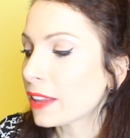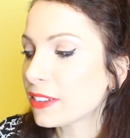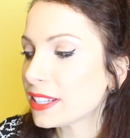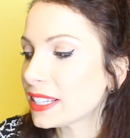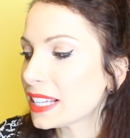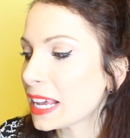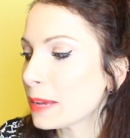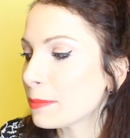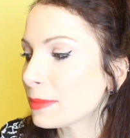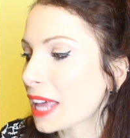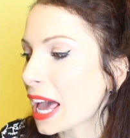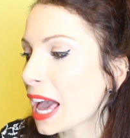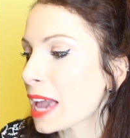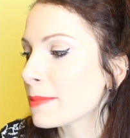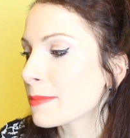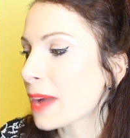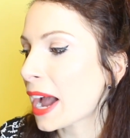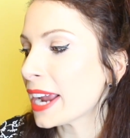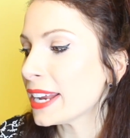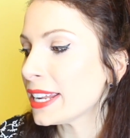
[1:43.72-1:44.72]
At the same
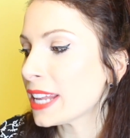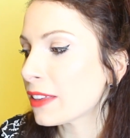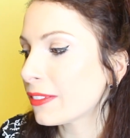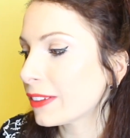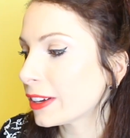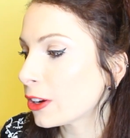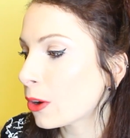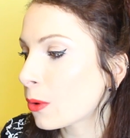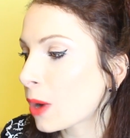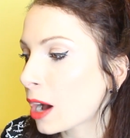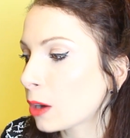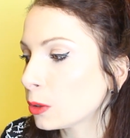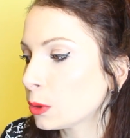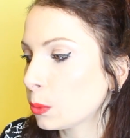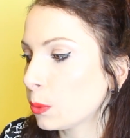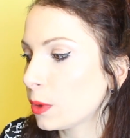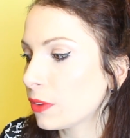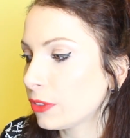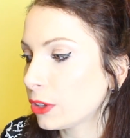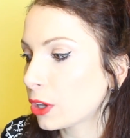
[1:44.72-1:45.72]
time, I never go
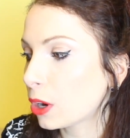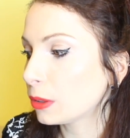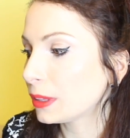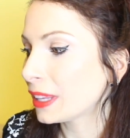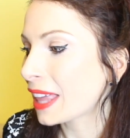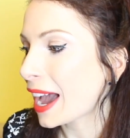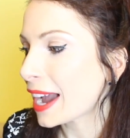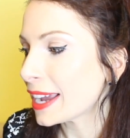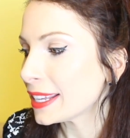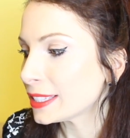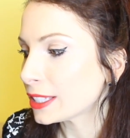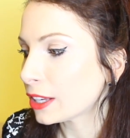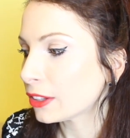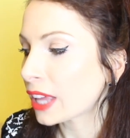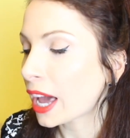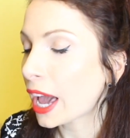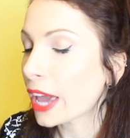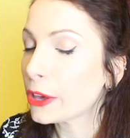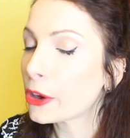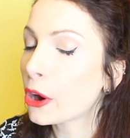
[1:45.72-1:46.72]
out with no tights
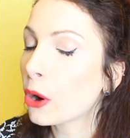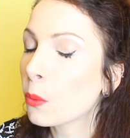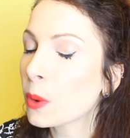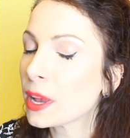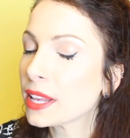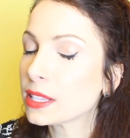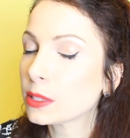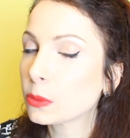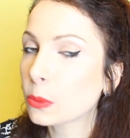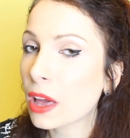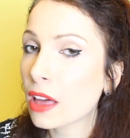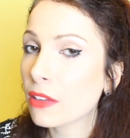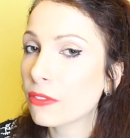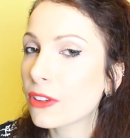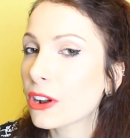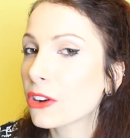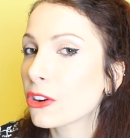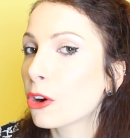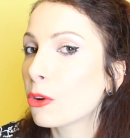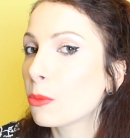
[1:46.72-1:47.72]
on. I always wear
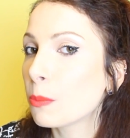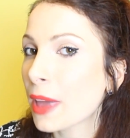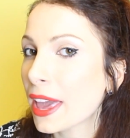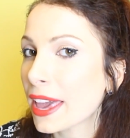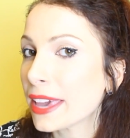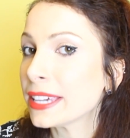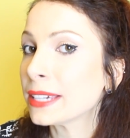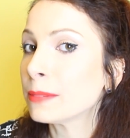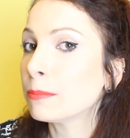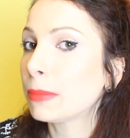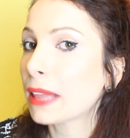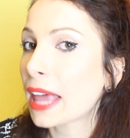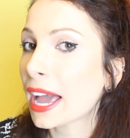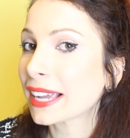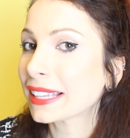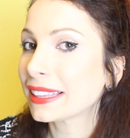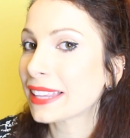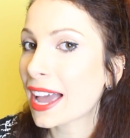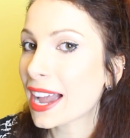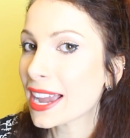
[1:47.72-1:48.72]
very opaque
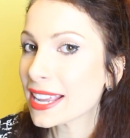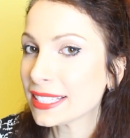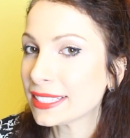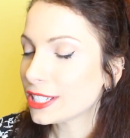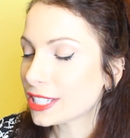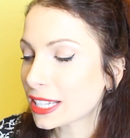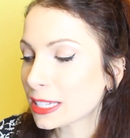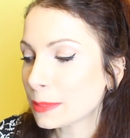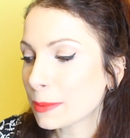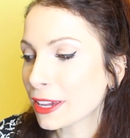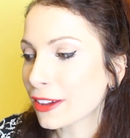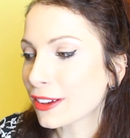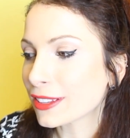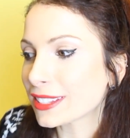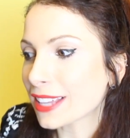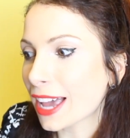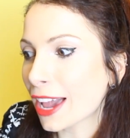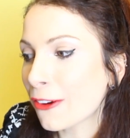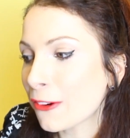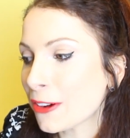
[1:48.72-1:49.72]
black tights just
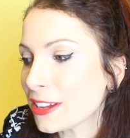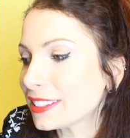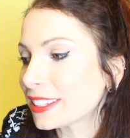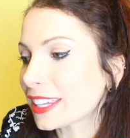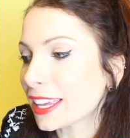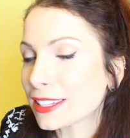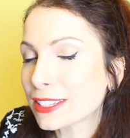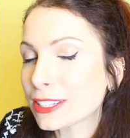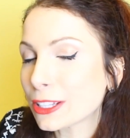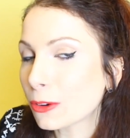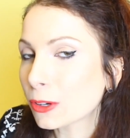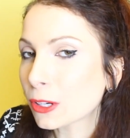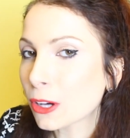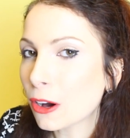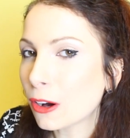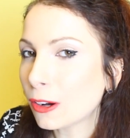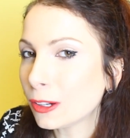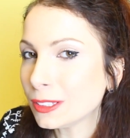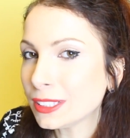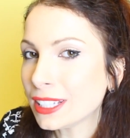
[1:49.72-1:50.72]
because I always get so
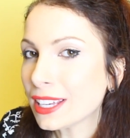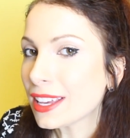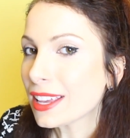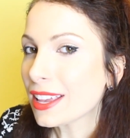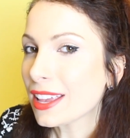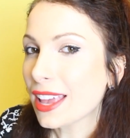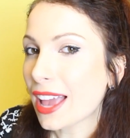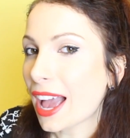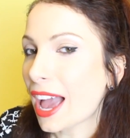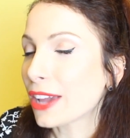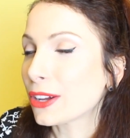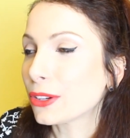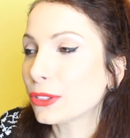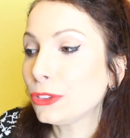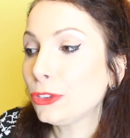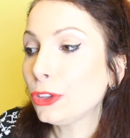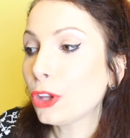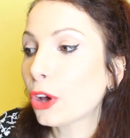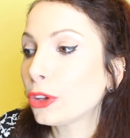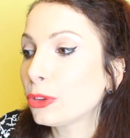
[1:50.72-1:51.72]
cold. I
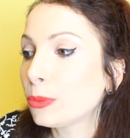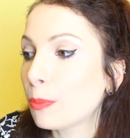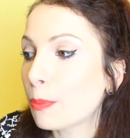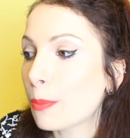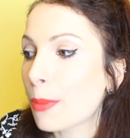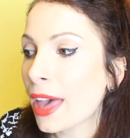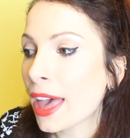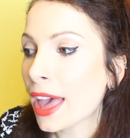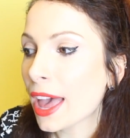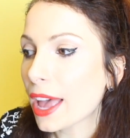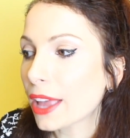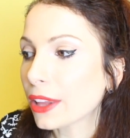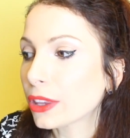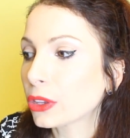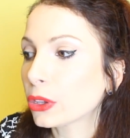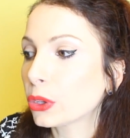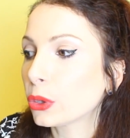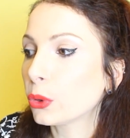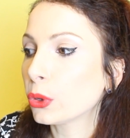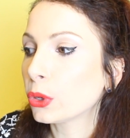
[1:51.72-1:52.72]
could not bear
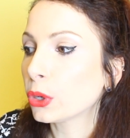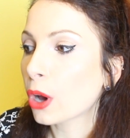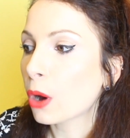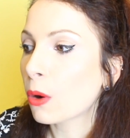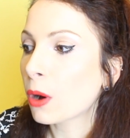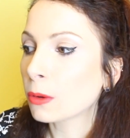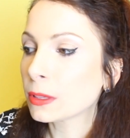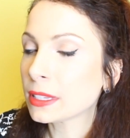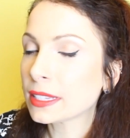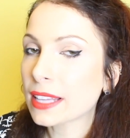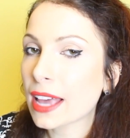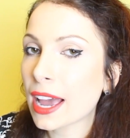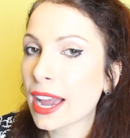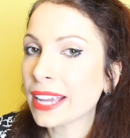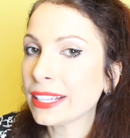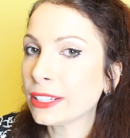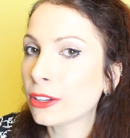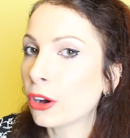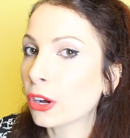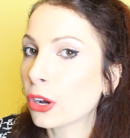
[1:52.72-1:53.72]
to go
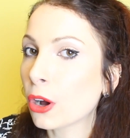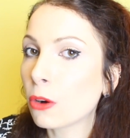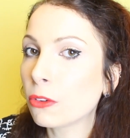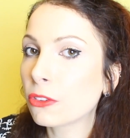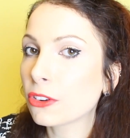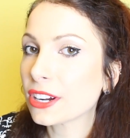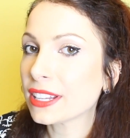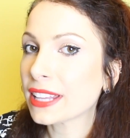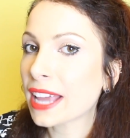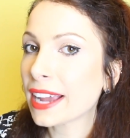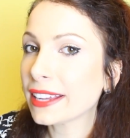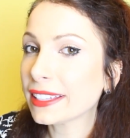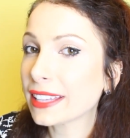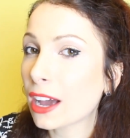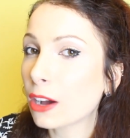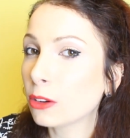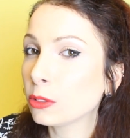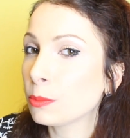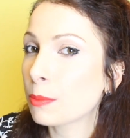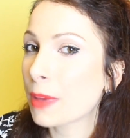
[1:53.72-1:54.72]
outside or go for a
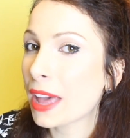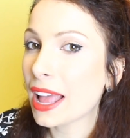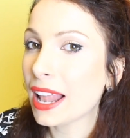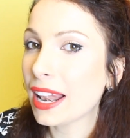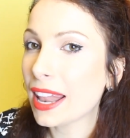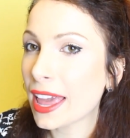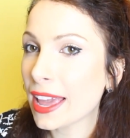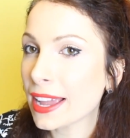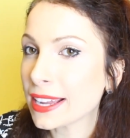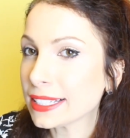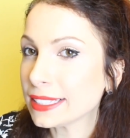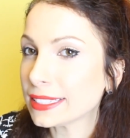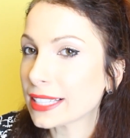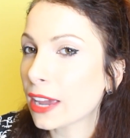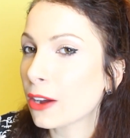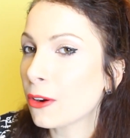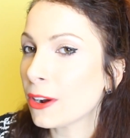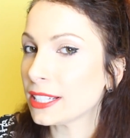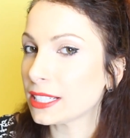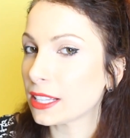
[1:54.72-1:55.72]
night out bare legs.
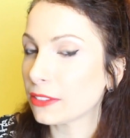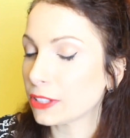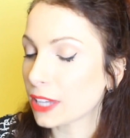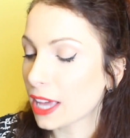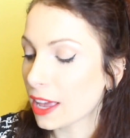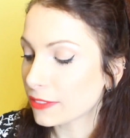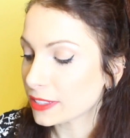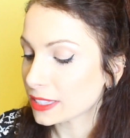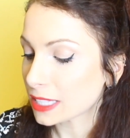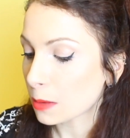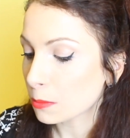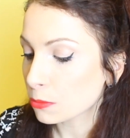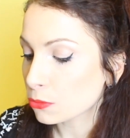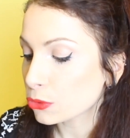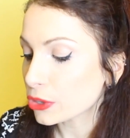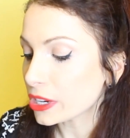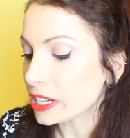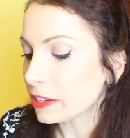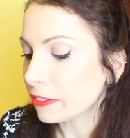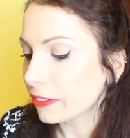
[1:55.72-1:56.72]
I always have to have
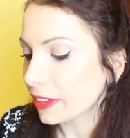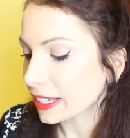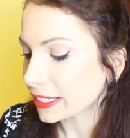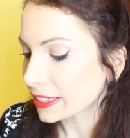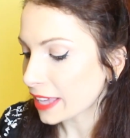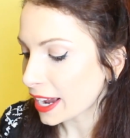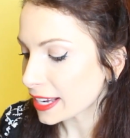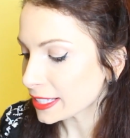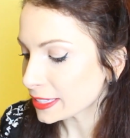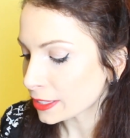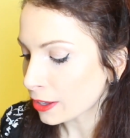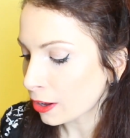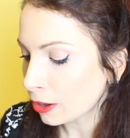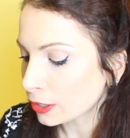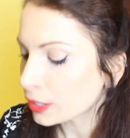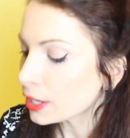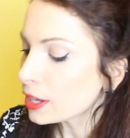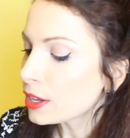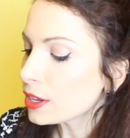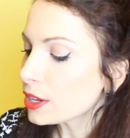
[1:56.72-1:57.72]
some really thick tights
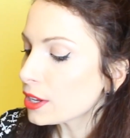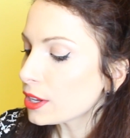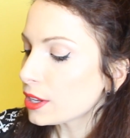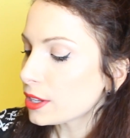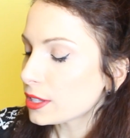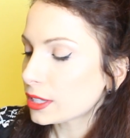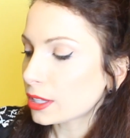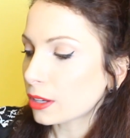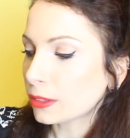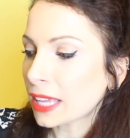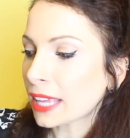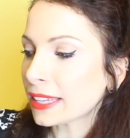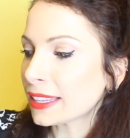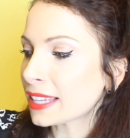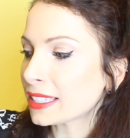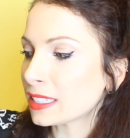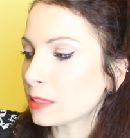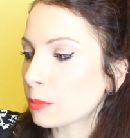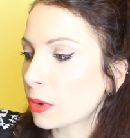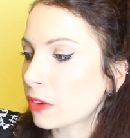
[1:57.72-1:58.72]
on. So that
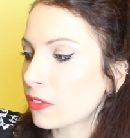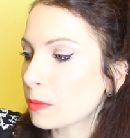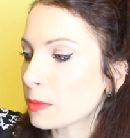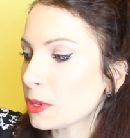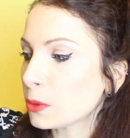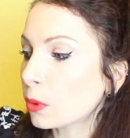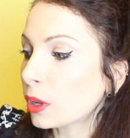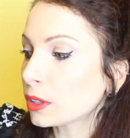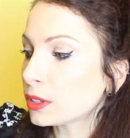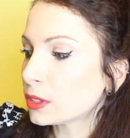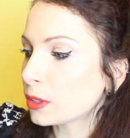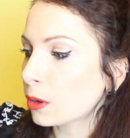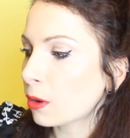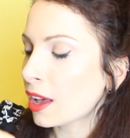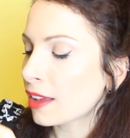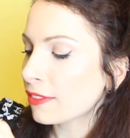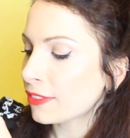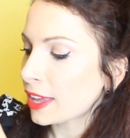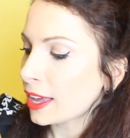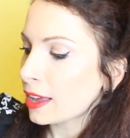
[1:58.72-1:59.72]
doesn't bother me
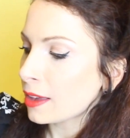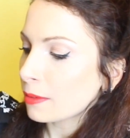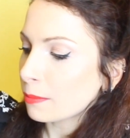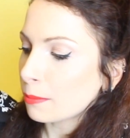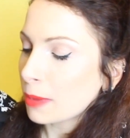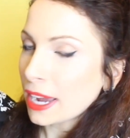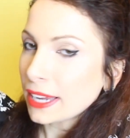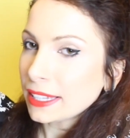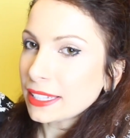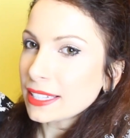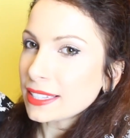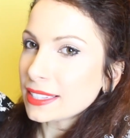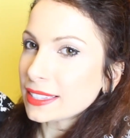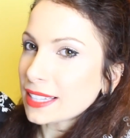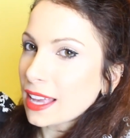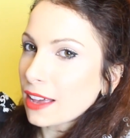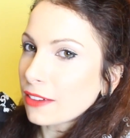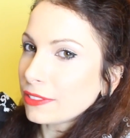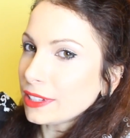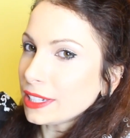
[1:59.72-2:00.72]
whatsoever, but it is
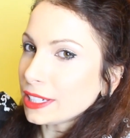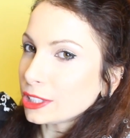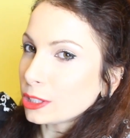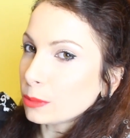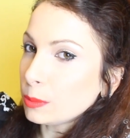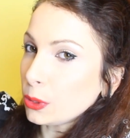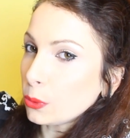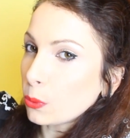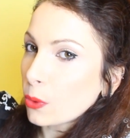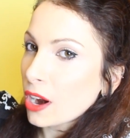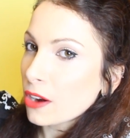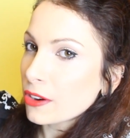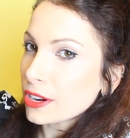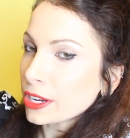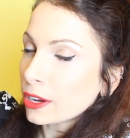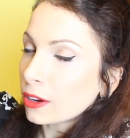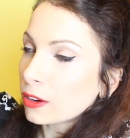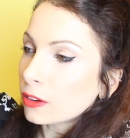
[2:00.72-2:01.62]
something to be wary